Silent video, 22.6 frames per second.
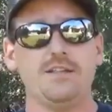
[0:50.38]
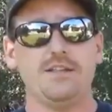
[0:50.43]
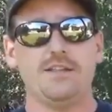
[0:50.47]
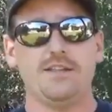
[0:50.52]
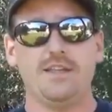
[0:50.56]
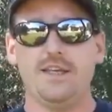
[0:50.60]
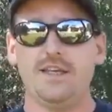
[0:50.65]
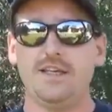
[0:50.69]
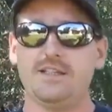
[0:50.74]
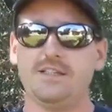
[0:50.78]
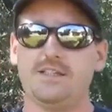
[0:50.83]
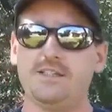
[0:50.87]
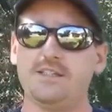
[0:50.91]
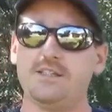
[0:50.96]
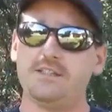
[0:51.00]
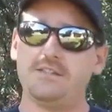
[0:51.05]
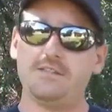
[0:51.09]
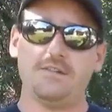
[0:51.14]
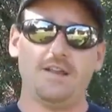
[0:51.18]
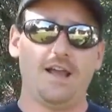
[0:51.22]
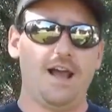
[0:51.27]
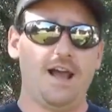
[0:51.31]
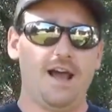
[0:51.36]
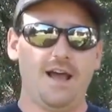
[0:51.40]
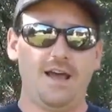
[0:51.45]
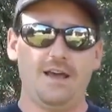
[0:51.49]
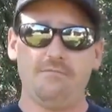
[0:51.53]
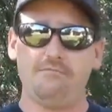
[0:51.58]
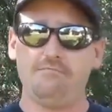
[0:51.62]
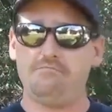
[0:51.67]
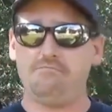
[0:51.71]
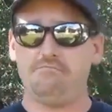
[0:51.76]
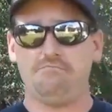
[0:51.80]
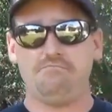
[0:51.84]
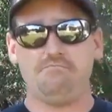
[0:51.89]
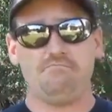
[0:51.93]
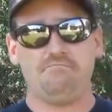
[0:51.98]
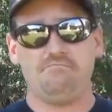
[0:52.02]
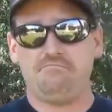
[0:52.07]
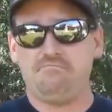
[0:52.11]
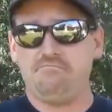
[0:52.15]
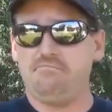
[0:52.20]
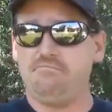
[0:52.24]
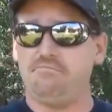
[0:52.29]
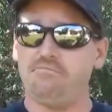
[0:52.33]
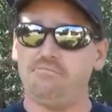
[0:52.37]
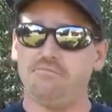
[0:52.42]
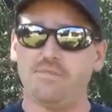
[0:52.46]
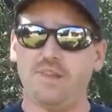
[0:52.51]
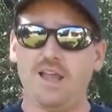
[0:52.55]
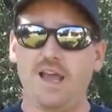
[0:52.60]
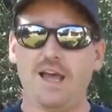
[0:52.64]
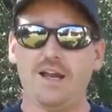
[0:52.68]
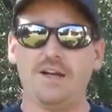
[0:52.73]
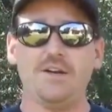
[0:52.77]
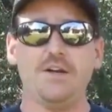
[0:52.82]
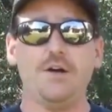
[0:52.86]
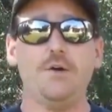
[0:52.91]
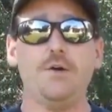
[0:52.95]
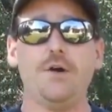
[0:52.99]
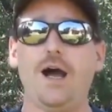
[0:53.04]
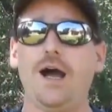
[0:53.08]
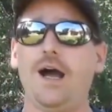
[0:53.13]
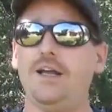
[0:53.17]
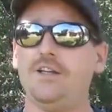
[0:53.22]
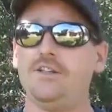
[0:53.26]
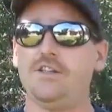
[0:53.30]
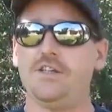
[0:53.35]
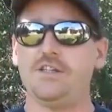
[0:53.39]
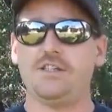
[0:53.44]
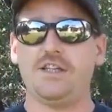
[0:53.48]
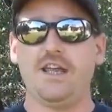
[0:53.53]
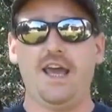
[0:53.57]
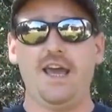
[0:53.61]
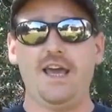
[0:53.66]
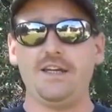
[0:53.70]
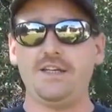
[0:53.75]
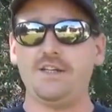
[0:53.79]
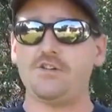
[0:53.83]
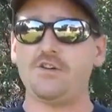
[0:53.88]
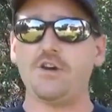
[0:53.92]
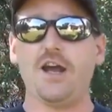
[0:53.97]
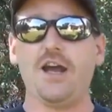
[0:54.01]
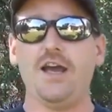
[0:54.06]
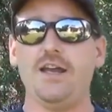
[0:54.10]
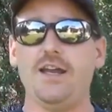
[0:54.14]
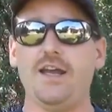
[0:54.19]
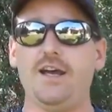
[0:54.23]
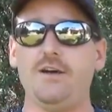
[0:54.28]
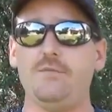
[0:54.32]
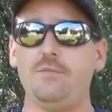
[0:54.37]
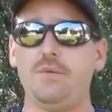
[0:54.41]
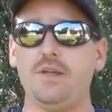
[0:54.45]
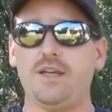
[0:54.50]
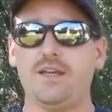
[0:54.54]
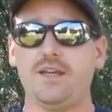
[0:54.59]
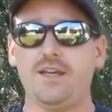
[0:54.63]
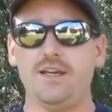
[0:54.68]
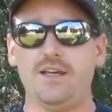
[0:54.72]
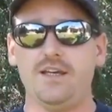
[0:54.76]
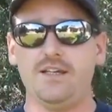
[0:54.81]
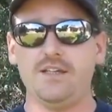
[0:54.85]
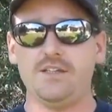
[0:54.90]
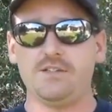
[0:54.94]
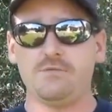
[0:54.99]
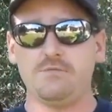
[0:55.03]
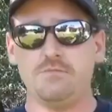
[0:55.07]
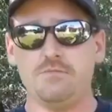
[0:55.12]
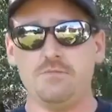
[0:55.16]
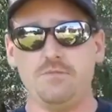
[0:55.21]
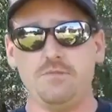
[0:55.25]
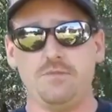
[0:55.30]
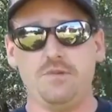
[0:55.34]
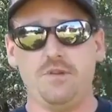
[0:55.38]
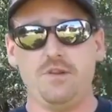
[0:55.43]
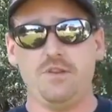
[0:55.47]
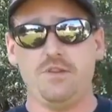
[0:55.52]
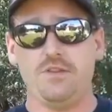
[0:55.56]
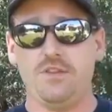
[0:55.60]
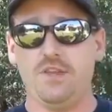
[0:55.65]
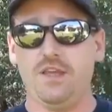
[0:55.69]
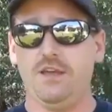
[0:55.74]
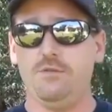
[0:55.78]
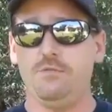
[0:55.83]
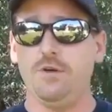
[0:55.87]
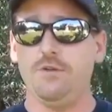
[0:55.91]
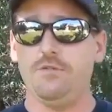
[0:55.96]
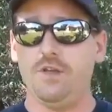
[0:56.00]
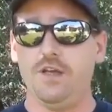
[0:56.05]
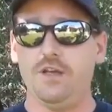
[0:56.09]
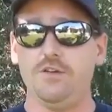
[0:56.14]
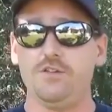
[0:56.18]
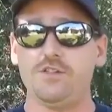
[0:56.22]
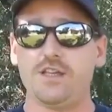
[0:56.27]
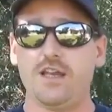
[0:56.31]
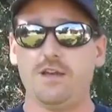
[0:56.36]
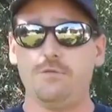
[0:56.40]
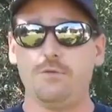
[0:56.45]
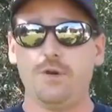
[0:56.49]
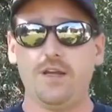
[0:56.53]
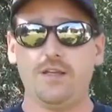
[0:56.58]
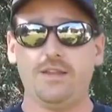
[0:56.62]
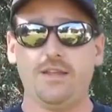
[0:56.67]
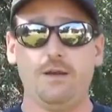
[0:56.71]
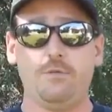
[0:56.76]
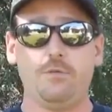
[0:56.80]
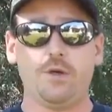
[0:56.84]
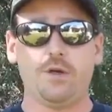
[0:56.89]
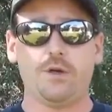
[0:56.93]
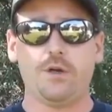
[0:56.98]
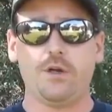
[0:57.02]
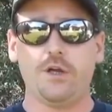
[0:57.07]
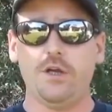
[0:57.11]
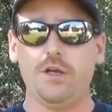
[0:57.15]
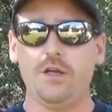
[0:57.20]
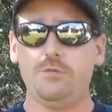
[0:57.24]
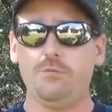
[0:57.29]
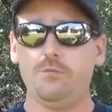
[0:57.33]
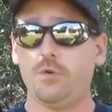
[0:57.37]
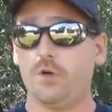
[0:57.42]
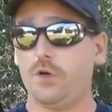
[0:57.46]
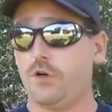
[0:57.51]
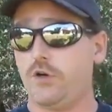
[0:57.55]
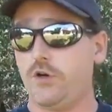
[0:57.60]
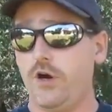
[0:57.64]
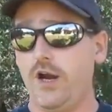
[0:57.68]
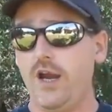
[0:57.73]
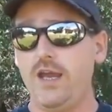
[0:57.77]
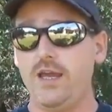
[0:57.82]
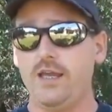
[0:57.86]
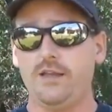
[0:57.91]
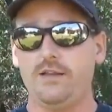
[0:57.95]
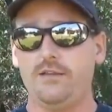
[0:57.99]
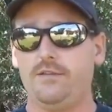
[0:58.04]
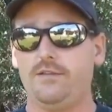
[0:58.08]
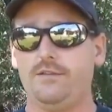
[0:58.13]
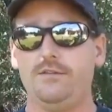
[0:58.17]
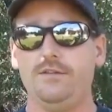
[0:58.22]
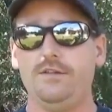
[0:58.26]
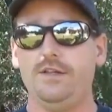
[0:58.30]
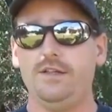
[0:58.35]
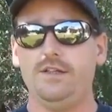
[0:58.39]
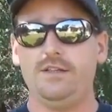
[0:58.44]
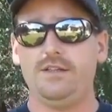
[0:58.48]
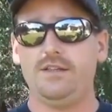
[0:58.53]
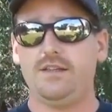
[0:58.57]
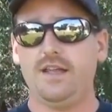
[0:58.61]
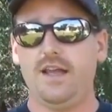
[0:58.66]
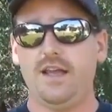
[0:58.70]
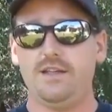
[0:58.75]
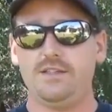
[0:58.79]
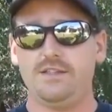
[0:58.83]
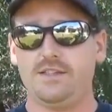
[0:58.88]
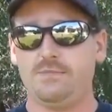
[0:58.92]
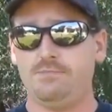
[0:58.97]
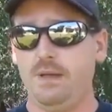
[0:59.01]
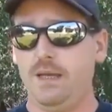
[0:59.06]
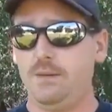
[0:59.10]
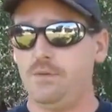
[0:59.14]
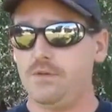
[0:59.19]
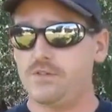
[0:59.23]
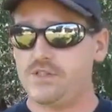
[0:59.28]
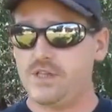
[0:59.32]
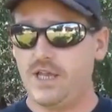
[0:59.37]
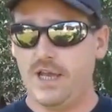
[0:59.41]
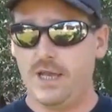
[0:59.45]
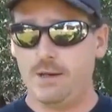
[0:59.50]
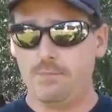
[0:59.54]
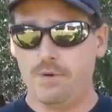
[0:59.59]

This, I don't know, I just had to try it out because the reviews I read that were good were great. People sang